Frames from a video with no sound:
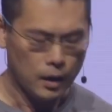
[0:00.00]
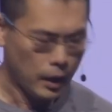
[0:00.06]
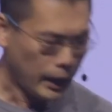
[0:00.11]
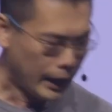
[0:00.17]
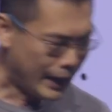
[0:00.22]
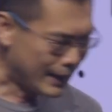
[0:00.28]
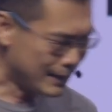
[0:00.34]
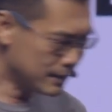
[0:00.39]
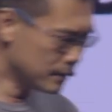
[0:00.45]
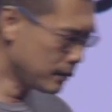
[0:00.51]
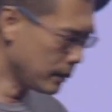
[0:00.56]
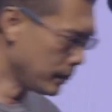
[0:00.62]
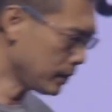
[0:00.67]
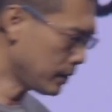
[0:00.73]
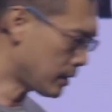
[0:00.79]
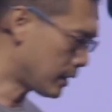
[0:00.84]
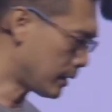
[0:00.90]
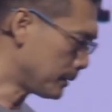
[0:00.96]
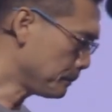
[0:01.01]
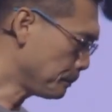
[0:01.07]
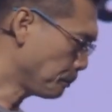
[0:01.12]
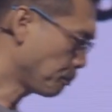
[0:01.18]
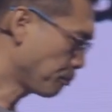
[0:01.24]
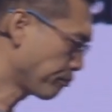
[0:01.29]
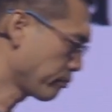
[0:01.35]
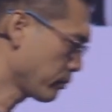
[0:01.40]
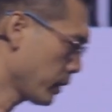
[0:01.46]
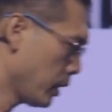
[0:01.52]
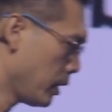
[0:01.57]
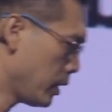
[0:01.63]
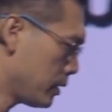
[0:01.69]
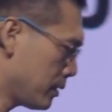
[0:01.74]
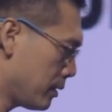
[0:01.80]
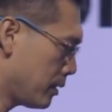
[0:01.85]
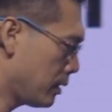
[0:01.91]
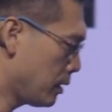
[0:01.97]
As data
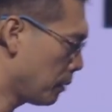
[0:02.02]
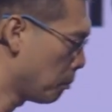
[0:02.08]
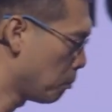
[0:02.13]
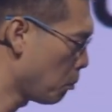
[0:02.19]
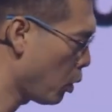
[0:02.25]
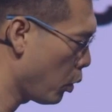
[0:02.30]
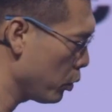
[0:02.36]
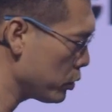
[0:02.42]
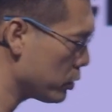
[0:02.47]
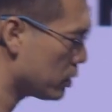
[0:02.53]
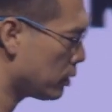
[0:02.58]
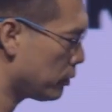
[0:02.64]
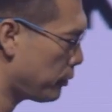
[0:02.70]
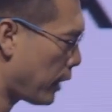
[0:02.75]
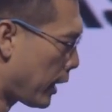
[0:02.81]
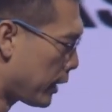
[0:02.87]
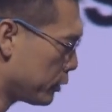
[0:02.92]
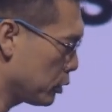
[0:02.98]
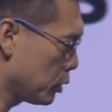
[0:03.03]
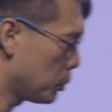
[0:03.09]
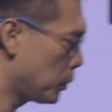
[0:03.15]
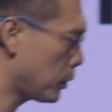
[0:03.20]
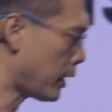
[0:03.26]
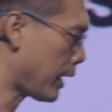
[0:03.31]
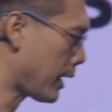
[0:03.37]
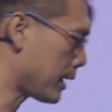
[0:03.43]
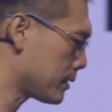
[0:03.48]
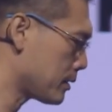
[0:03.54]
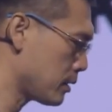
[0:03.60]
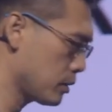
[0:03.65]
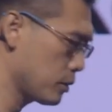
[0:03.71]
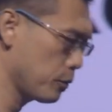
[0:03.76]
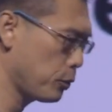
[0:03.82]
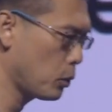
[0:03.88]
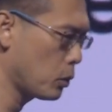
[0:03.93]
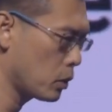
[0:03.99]
is the most valuable assets
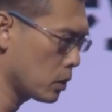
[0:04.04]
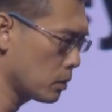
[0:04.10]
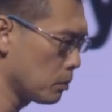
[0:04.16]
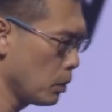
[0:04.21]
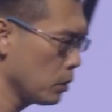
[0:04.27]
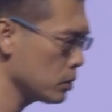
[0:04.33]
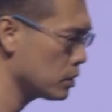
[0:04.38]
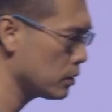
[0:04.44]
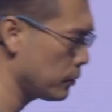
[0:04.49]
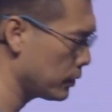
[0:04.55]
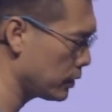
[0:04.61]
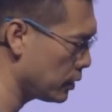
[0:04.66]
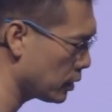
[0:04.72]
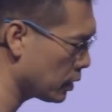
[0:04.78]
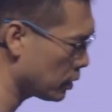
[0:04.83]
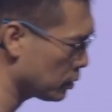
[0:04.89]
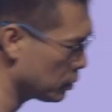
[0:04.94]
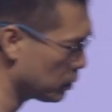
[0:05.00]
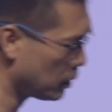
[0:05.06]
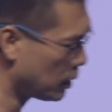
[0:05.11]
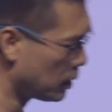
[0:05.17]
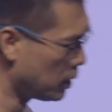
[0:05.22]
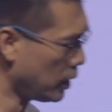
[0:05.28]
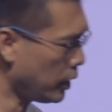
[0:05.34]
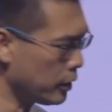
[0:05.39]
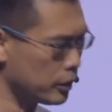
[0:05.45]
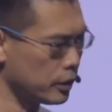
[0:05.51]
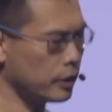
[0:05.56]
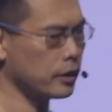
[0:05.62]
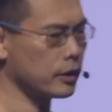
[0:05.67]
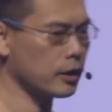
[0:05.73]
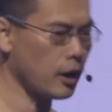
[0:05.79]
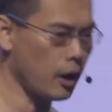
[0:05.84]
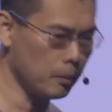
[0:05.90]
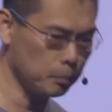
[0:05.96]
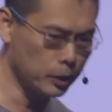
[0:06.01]
for most of the internet
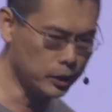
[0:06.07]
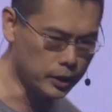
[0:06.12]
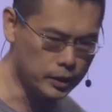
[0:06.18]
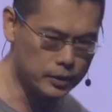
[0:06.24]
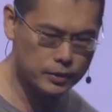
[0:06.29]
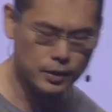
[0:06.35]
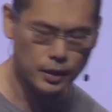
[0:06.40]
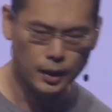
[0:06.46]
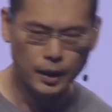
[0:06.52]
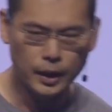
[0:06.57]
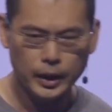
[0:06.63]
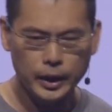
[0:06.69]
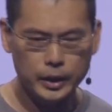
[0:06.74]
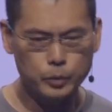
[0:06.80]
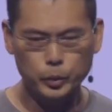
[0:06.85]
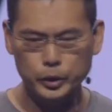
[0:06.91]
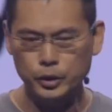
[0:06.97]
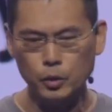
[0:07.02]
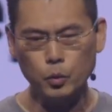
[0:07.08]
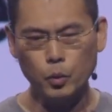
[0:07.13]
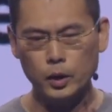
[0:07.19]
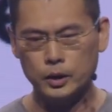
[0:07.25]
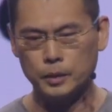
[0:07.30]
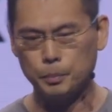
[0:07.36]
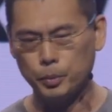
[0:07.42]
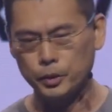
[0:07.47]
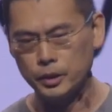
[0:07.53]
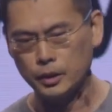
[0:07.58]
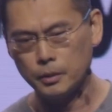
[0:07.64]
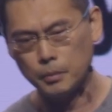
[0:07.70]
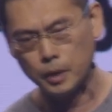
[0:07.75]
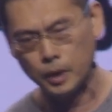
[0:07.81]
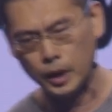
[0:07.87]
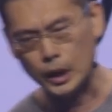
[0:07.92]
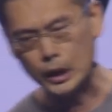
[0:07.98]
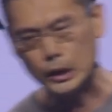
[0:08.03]
companies, and we don't want to put them
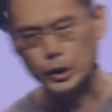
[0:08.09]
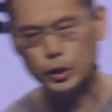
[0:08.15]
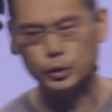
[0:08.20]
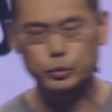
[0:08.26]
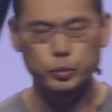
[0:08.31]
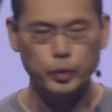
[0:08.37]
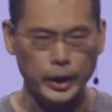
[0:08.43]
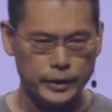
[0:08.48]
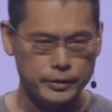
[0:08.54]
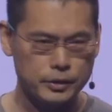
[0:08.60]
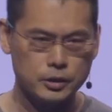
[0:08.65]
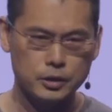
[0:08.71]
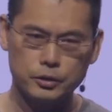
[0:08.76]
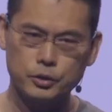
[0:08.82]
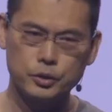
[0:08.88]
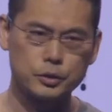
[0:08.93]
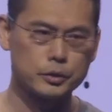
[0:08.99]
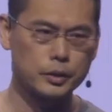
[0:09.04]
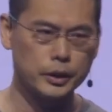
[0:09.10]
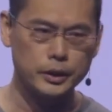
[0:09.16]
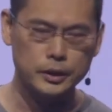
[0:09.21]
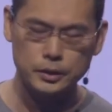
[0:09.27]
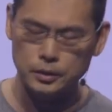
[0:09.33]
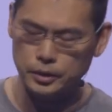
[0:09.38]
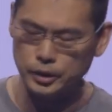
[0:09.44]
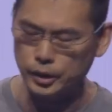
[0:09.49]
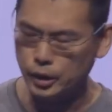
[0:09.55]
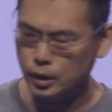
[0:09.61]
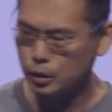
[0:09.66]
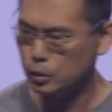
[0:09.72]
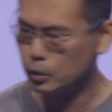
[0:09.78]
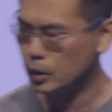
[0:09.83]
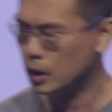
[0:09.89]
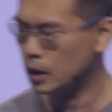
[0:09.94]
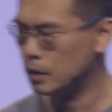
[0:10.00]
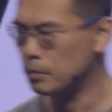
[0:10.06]
into rest during
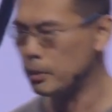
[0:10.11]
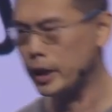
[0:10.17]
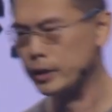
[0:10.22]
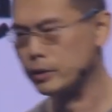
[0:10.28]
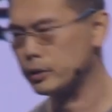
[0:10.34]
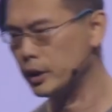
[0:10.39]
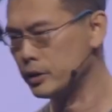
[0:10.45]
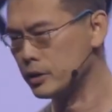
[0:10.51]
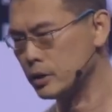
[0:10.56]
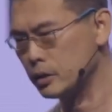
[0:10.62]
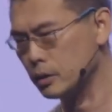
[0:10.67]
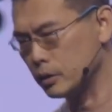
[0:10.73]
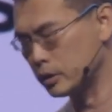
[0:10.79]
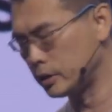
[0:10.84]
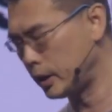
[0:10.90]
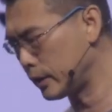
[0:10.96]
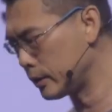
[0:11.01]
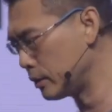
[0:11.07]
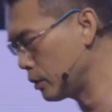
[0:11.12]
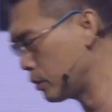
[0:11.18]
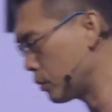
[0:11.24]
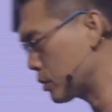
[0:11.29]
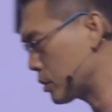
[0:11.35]
migration or technical